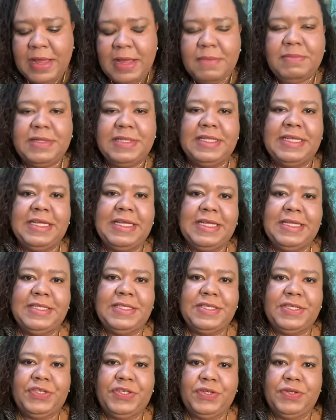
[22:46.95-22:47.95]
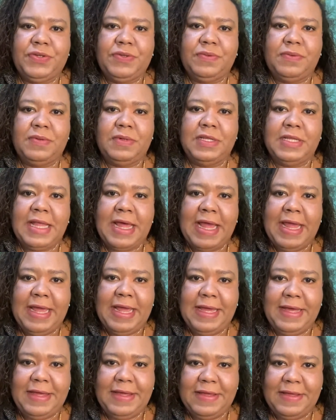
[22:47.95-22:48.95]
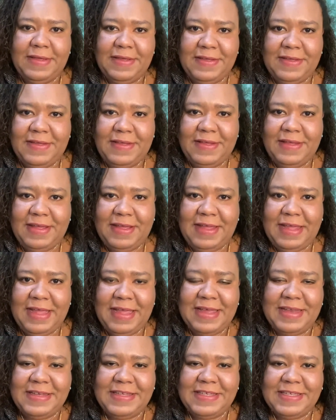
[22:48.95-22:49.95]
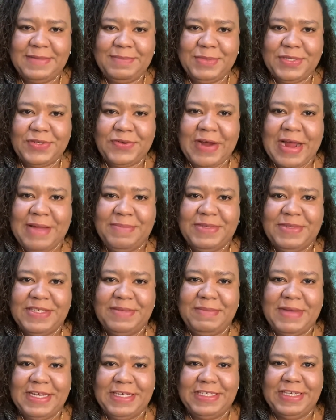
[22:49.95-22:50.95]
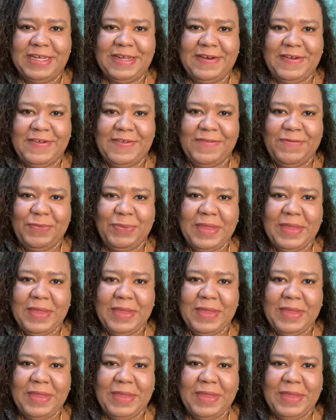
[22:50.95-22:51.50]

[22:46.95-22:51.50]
please do like and subscribe to my channel,